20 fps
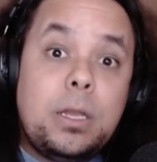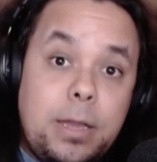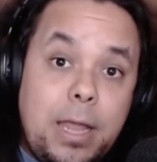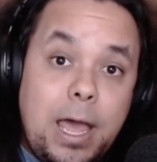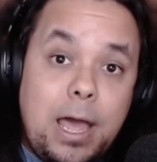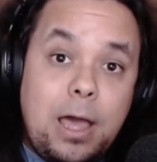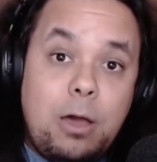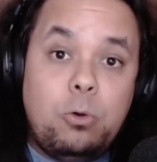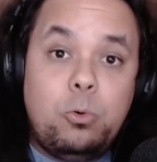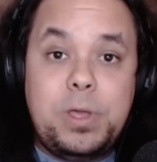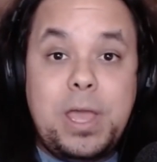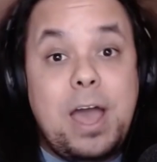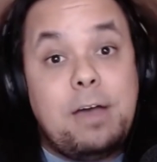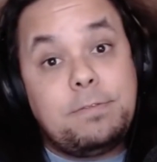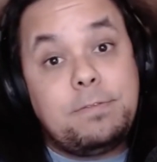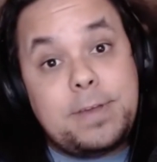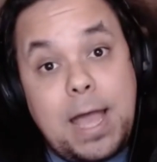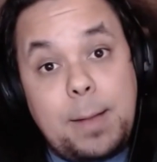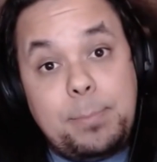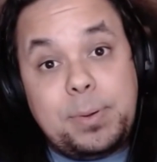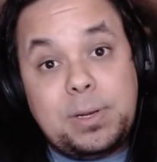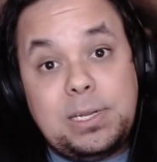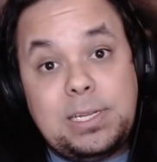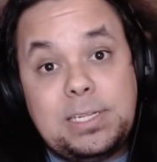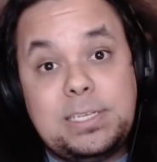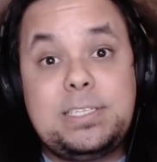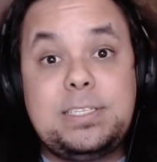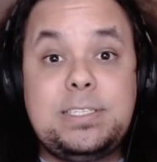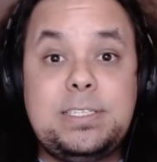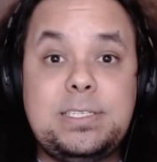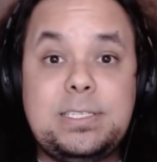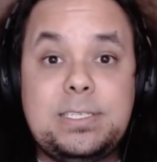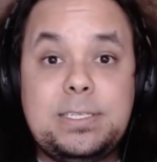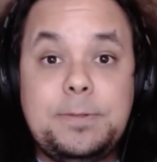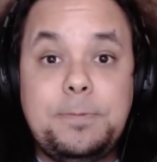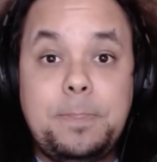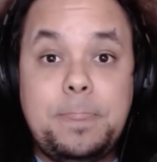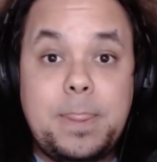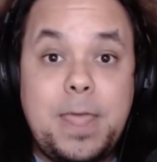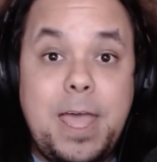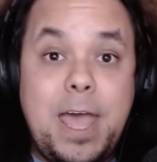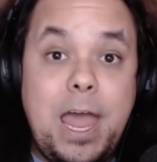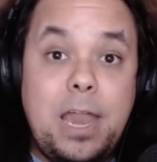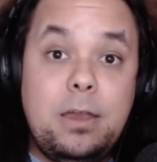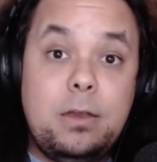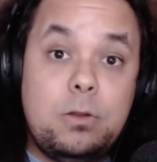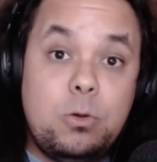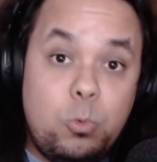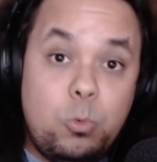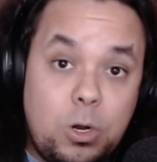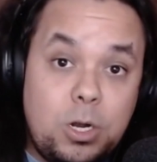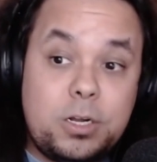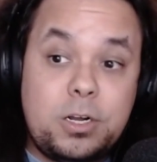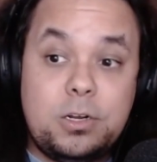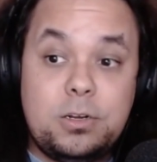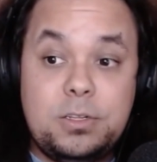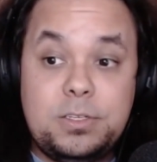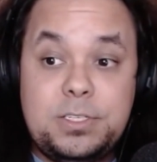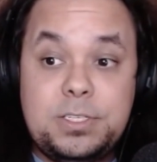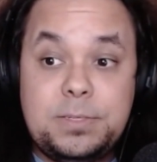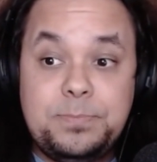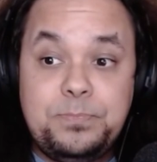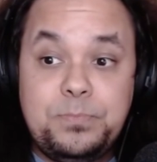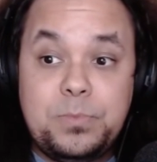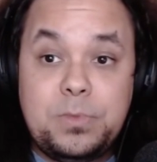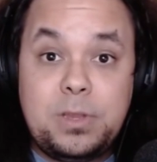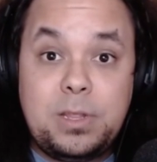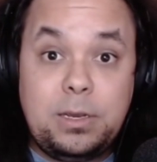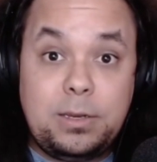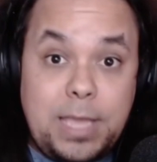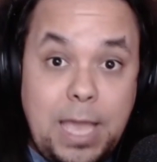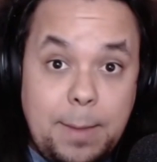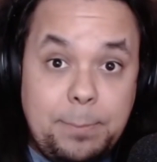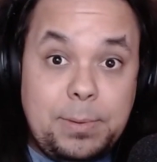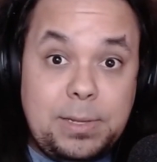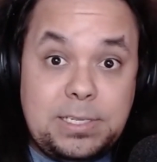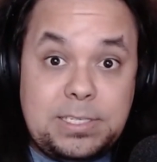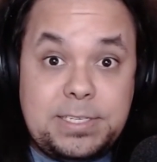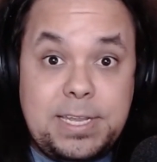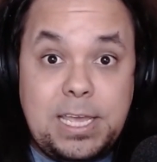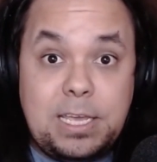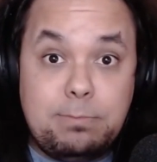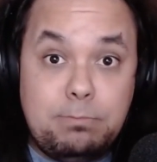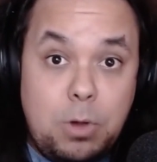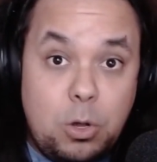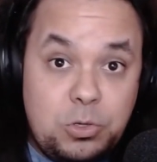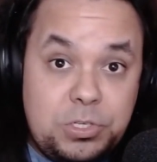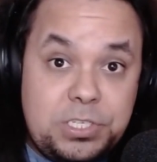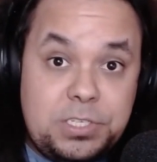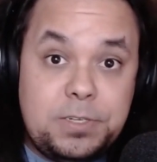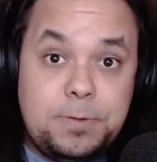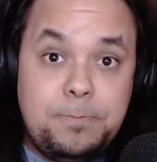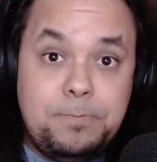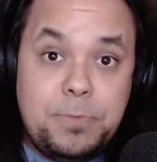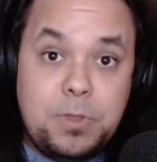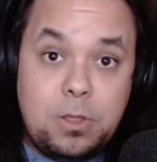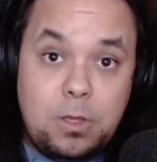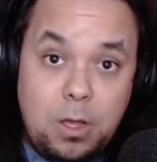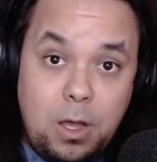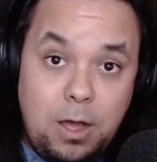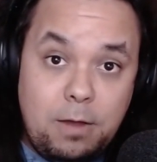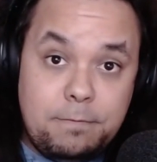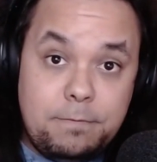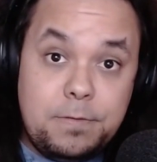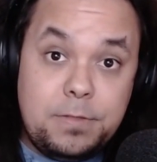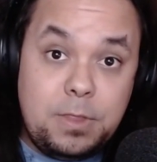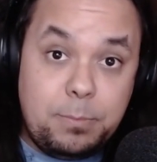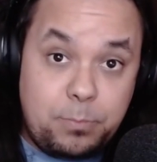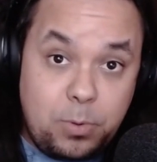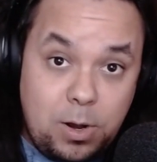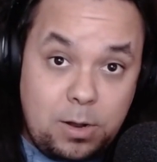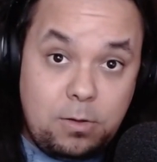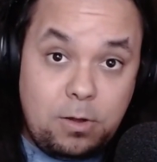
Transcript: Now we have capitalists and workers, and capitalists take most of the